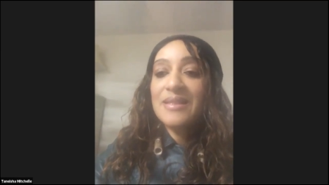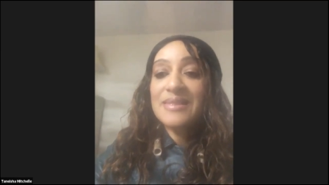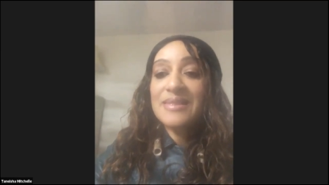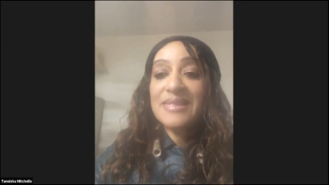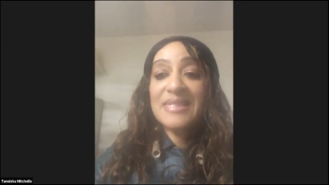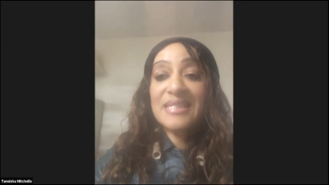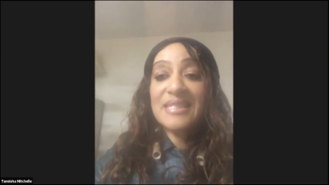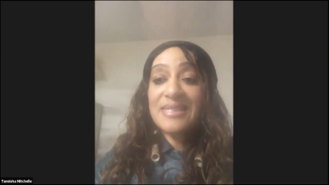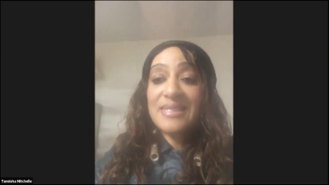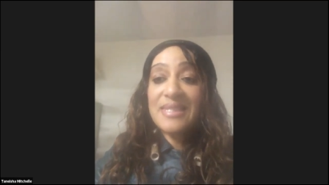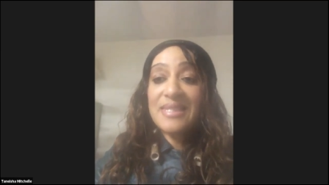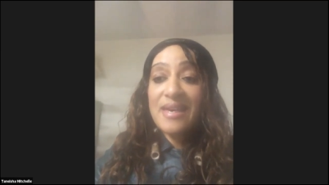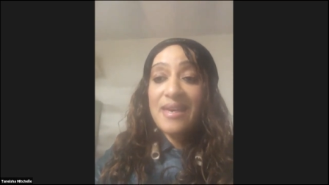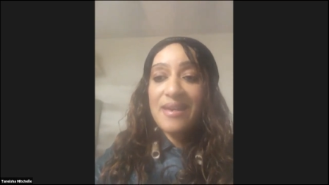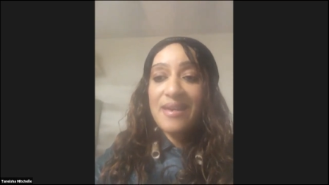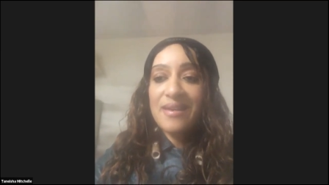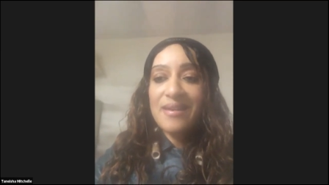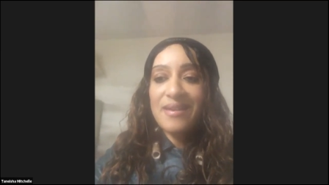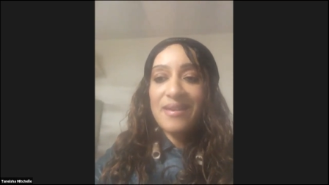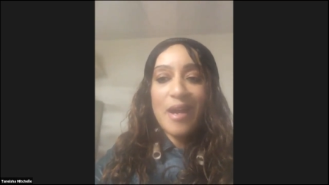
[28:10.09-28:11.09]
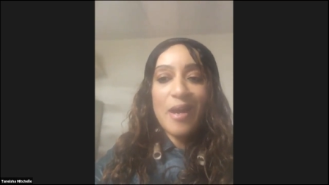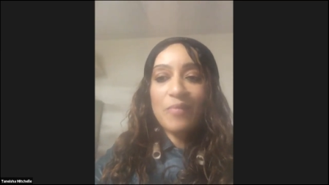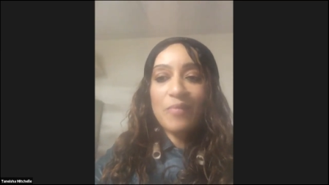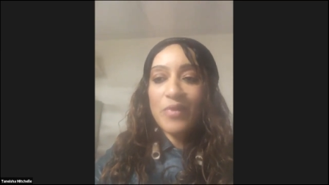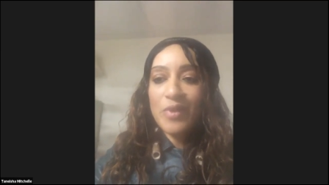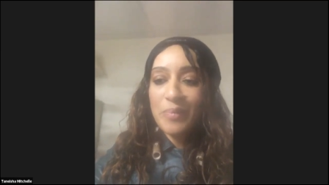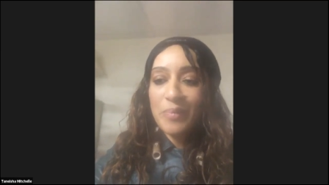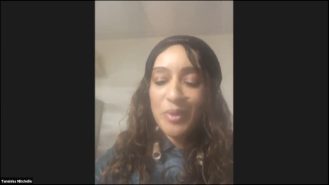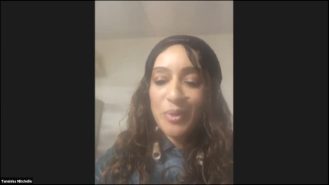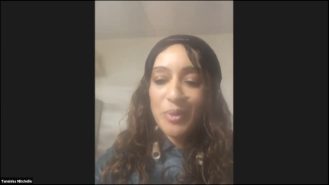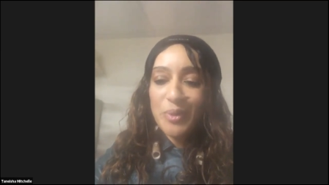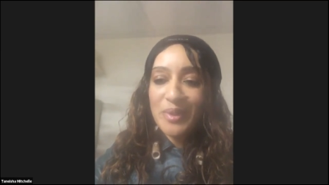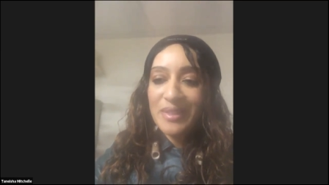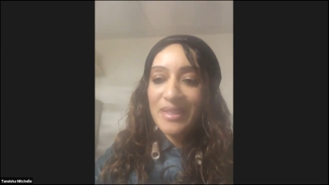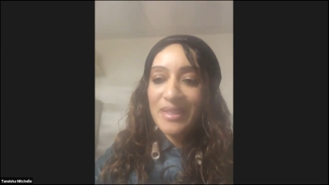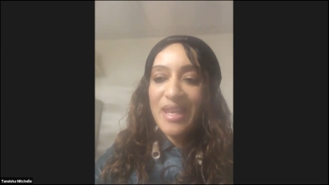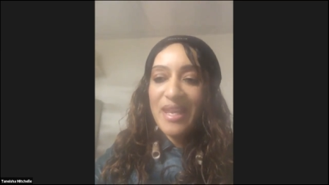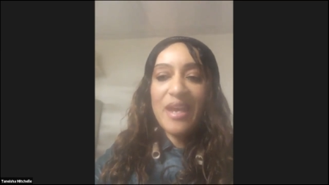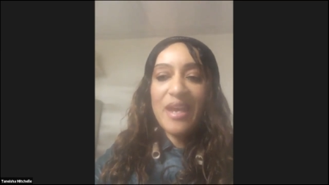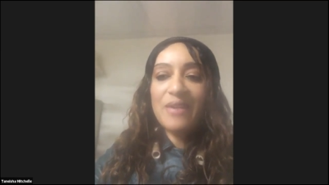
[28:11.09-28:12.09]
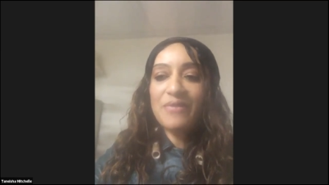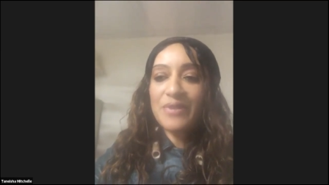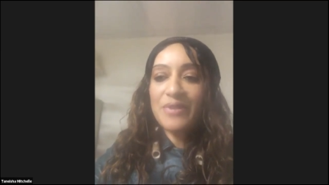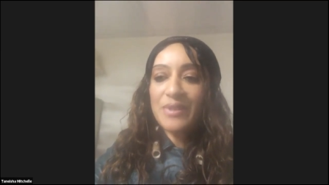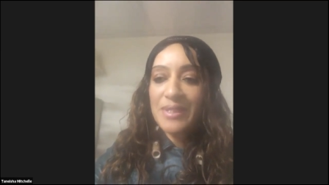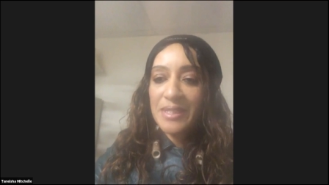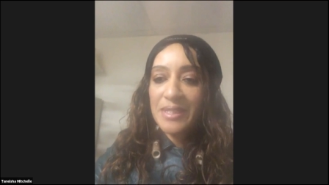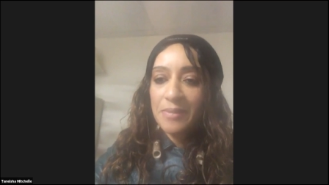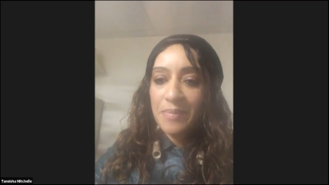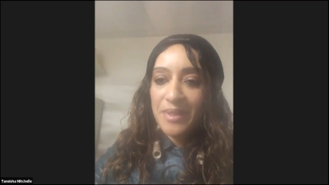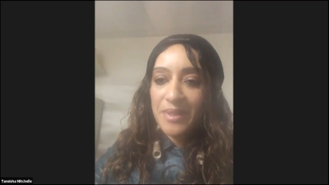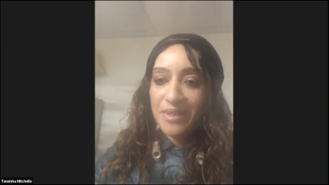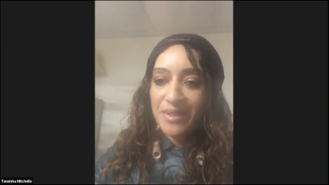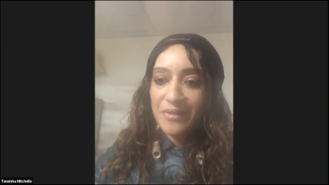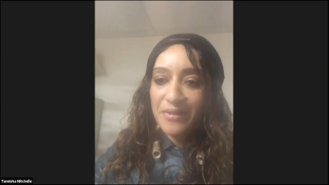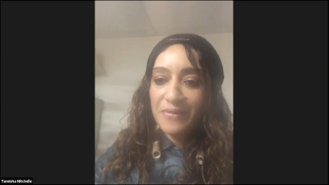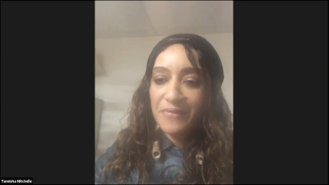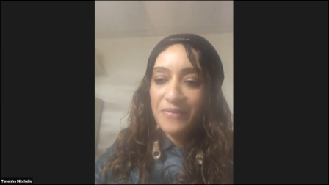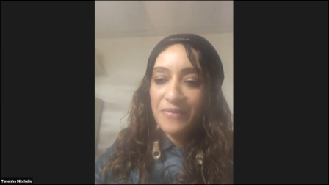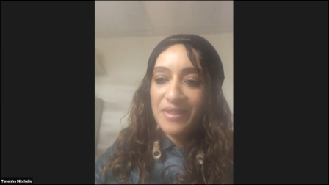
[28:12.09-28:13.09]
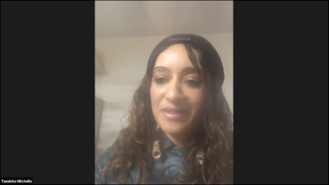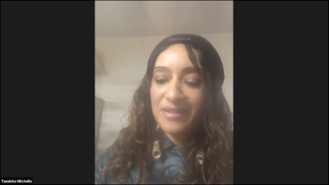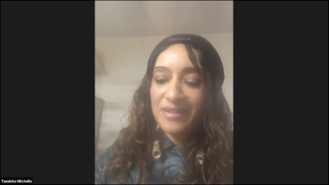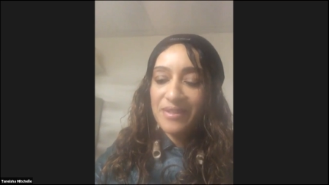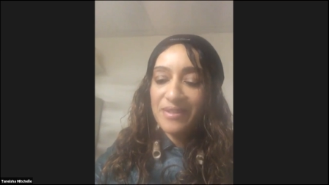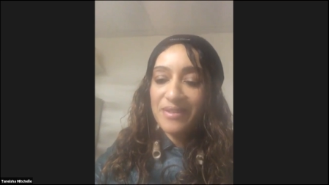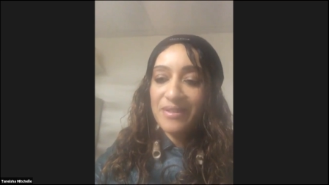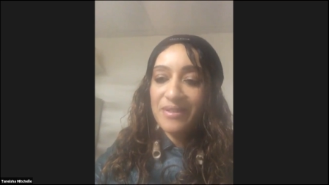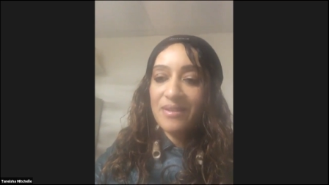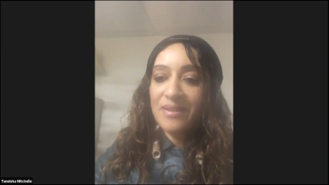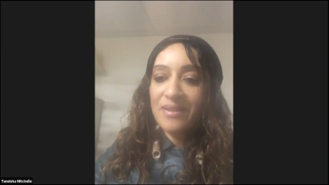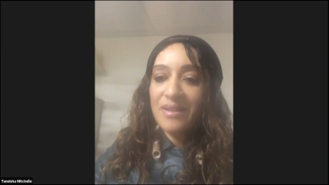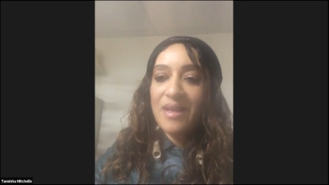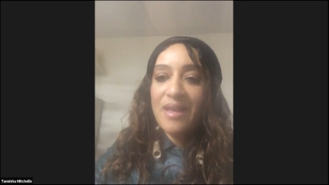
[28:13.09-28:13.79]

Today, I'm rebuking every spirit of fear